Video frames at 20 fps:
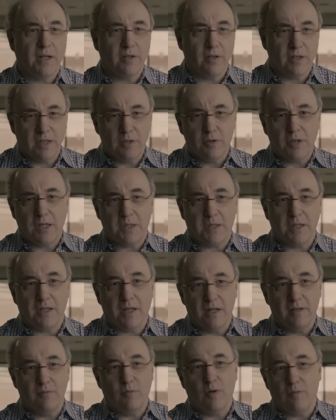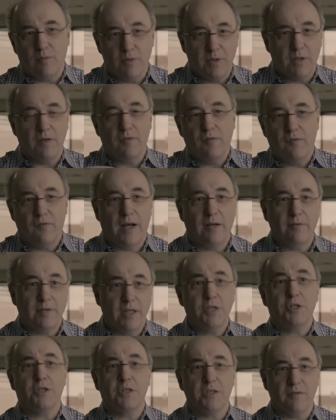I got interested in kind of what were the
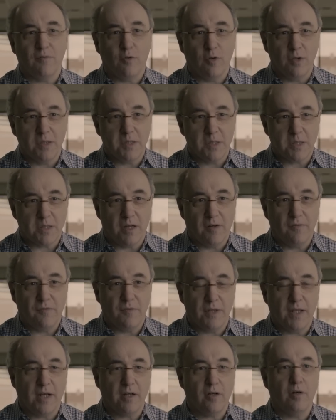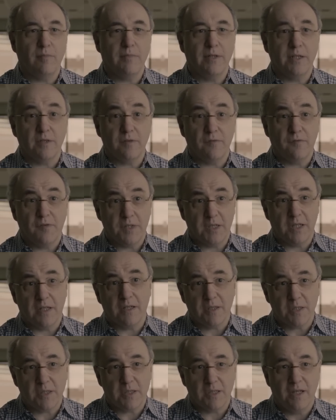foundations of all this stuff, and that got me into
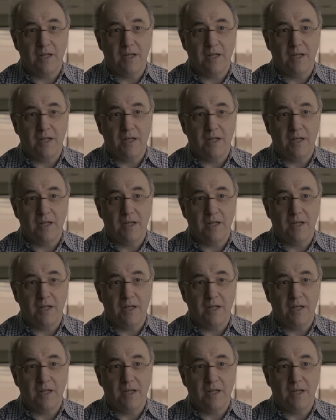physics.